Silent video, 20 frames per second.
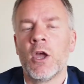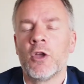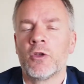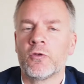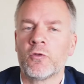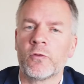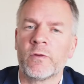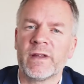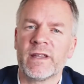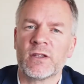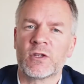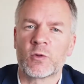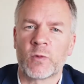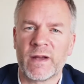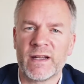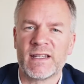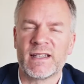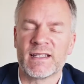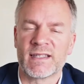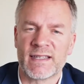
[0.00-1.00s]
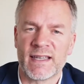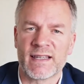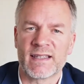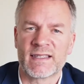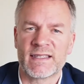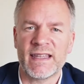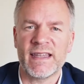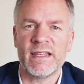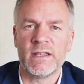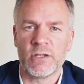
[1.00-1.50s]
during
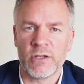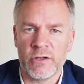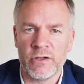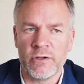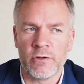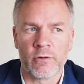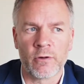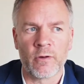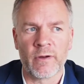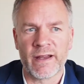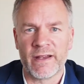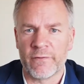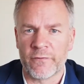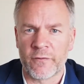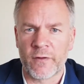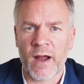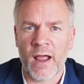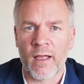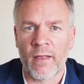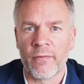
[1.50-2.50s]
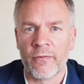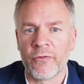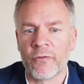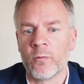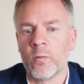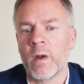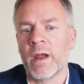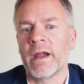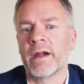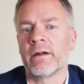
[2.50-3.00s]
2016, the Euro in France,
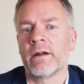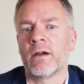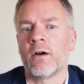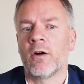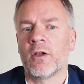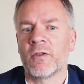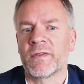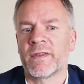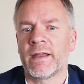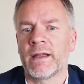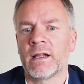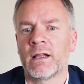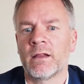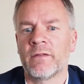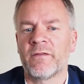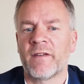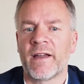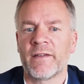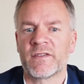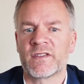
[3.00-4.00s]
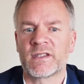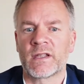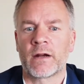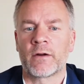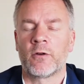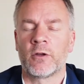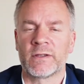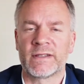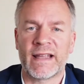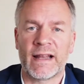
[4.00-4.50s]
where a hotel, five-star
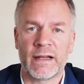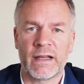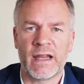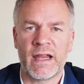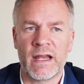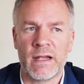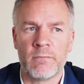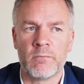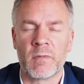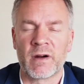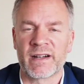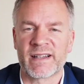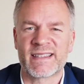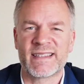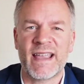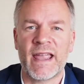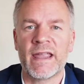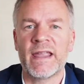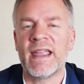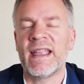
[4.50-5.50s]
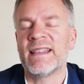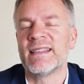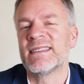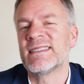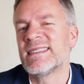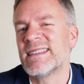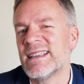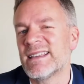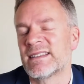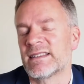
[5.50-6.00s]
hotel in Marseille,
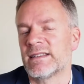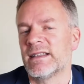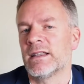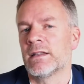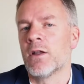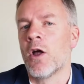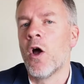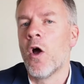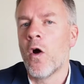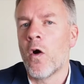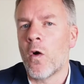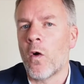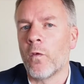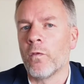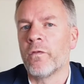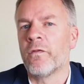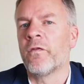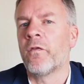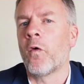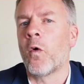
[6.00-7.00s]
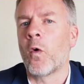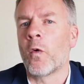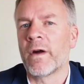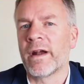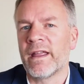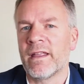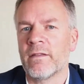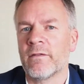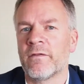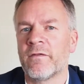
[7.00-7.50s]
insisted on
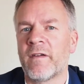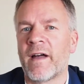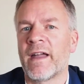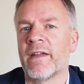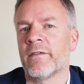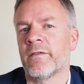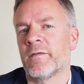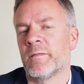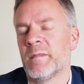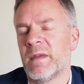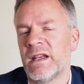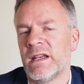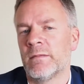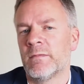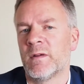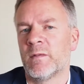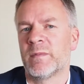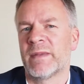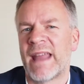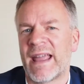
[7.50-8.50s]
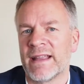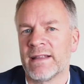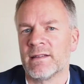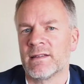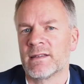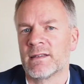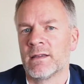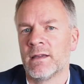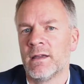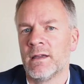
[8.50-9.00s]
4 and 5 minimum
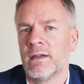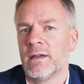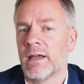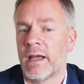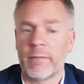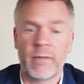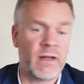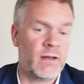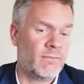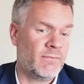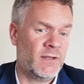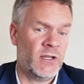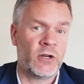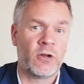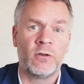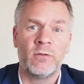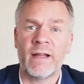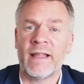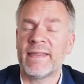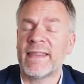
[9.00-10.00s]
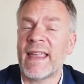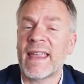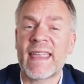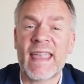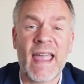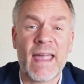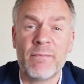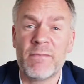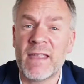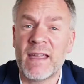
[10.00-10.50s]
nights. I mean, you know, and they
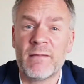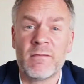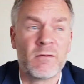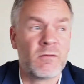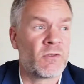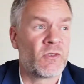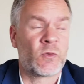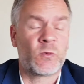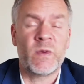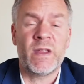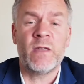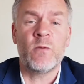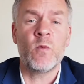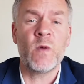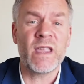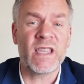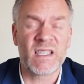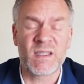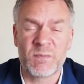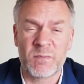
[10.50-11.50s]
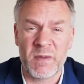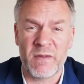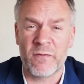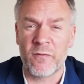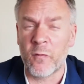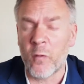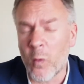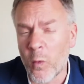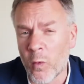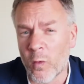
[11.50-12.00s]
came then 3 weeks
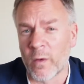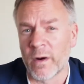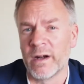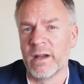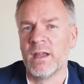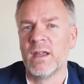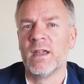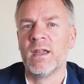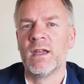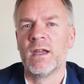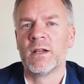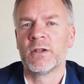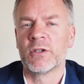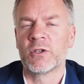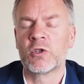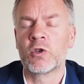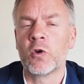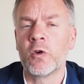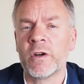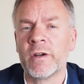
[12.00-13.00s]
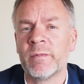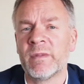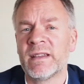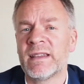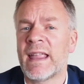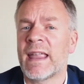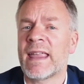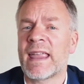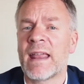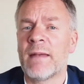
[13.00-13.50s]
before the tournament,
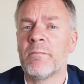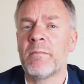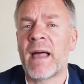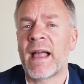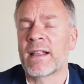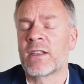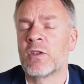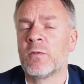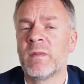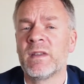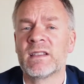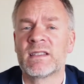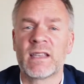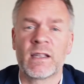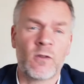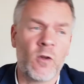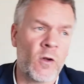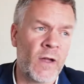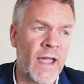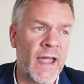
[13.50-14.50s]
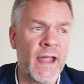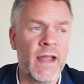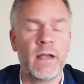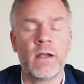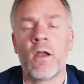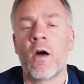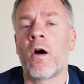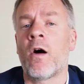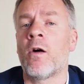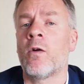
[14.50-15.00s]
they came back to me and said, okay,
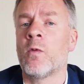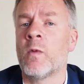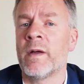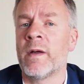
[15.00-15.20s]
now